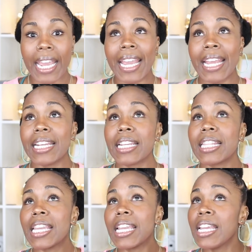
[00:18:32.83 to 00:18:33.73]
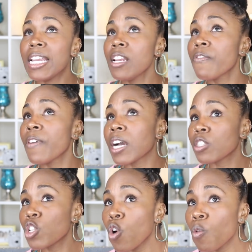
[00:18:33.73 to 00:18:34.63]
At the end of
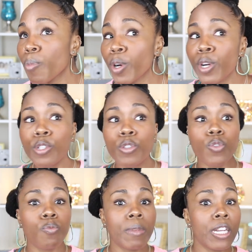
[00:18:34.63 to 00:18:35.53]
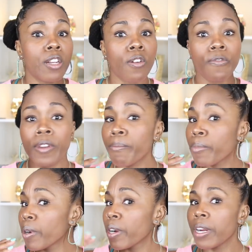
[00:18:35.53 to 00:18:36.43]
October to
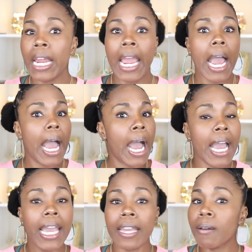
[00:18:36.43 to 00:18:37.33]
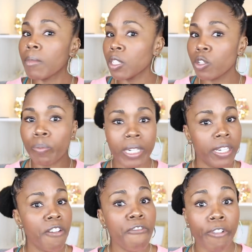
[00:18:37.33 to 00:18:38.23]
mid-November, I am a little
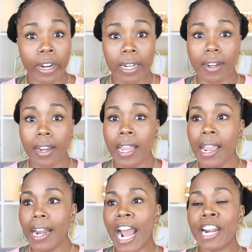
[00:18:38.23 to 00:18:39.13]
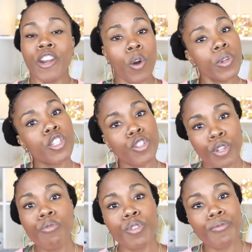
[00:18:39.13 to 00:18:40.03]
bit different. And I know it's
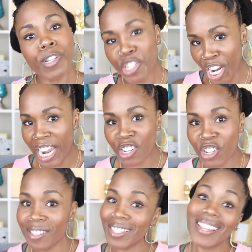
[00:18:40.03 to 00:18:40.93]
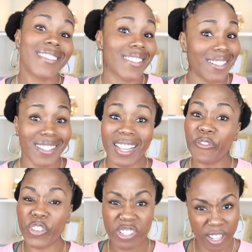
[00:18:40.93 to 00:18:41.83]
due to the change in seasons.
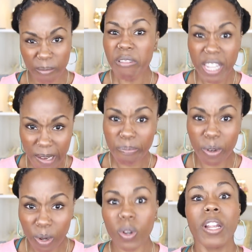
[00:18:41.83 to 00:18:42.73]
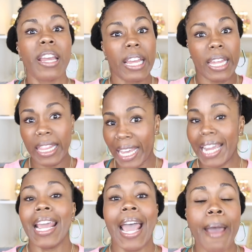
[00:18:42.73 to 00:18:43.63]
And for some people,
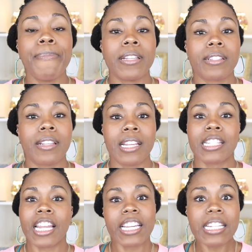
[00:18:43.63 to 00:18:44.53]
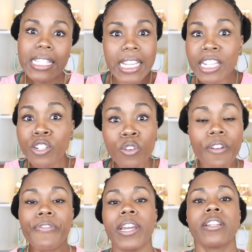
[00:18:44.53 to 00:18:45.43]
that happens and that's like a seasonal
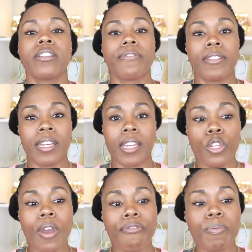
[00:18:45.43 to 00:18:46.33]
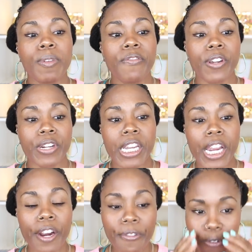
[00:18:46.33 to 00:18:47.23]
affective thing. You have to be very
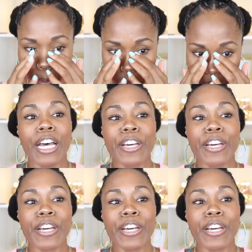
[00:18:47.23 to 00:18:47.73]
careful.